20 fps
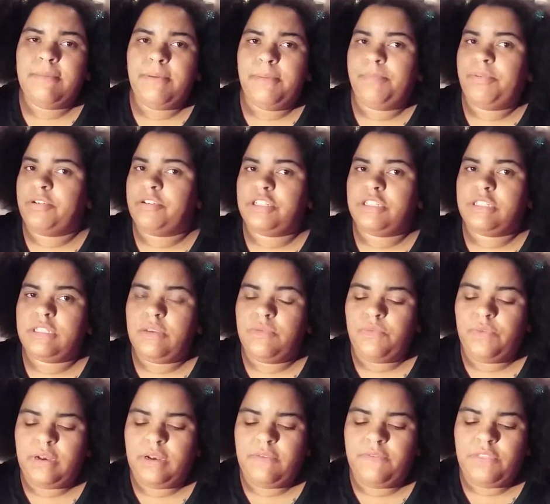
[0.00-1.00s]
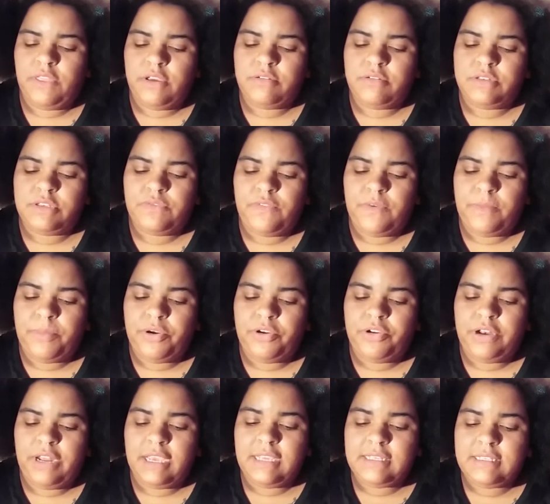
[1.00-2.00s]
be purchasing one of those from her
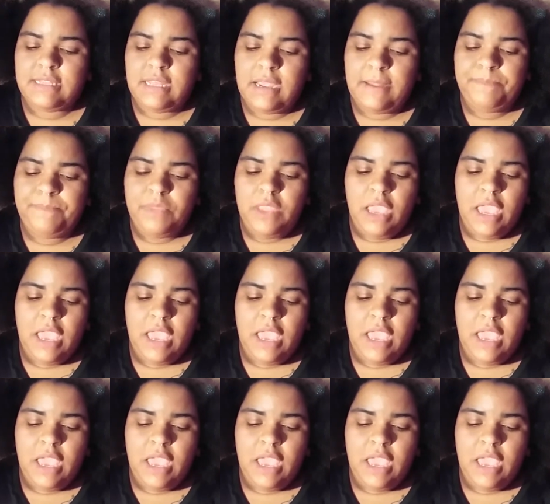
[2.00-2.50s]
next time.